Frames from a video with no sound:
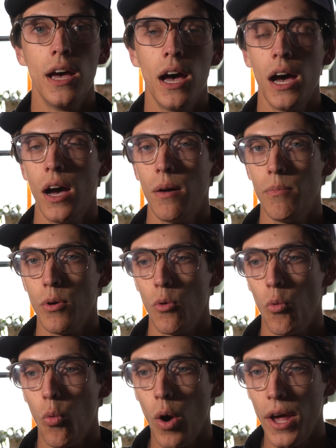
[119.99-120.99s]

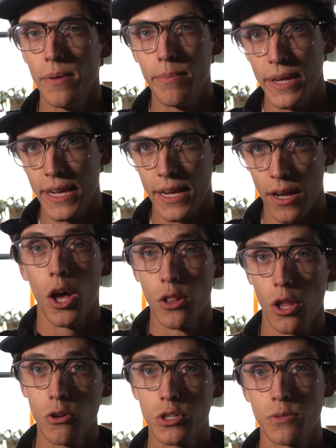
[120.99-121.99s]
1 being a
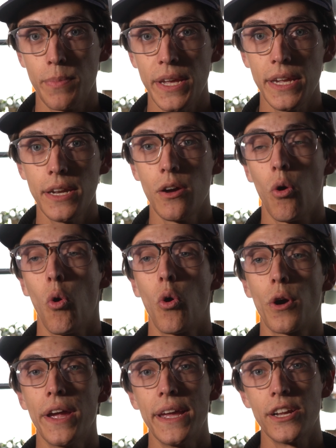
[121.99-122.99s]
low speed
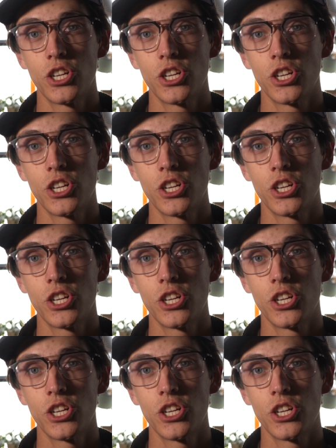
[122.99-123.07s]
or a